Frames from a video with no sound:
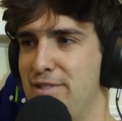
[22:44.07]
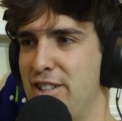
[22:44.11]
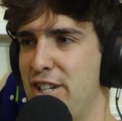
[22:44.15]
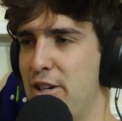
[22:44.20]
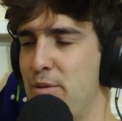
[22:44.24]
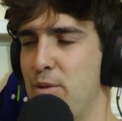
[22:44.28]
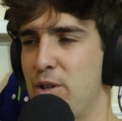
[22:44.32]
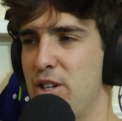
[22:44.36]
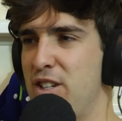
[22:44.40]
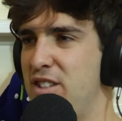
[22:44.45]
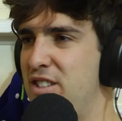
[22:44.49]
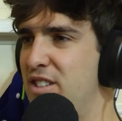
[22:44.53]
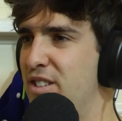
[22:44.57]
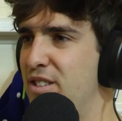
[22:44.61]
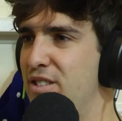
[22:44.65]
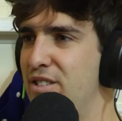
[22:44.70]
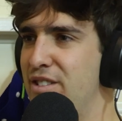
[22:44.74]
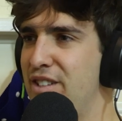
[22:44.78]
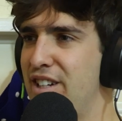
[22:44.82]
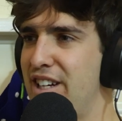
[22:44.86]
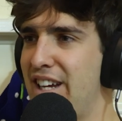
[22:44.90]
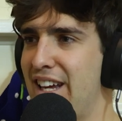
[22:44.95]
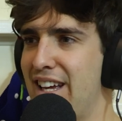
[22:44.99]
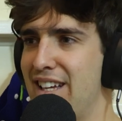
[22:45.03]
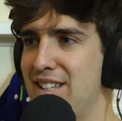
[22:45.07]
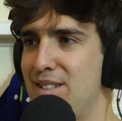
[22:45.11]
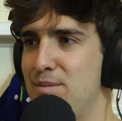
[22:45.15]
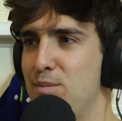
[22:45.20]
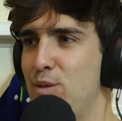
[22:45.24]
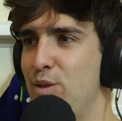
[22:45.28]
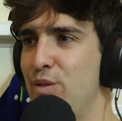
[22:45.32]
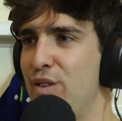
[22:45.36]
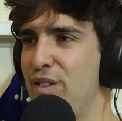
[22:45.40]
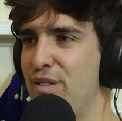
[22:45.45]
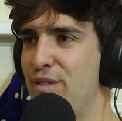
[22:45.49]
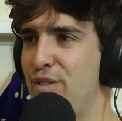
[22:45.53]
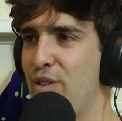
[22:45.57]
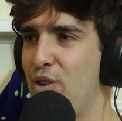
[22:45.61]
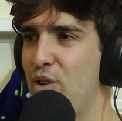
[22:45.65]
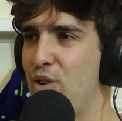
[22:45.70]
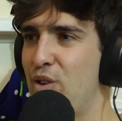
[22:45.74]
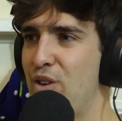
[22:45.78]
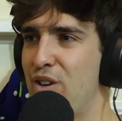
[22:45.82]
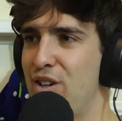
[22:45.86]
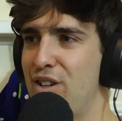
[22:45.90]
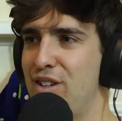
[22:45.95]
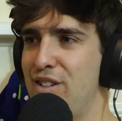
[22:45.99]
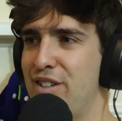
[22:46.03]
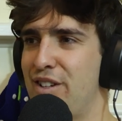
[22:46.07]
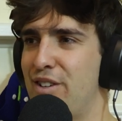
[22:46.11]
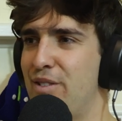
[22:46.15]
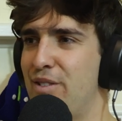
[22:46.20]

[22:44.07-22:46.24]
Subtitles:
I want to do, I guess, moving forward,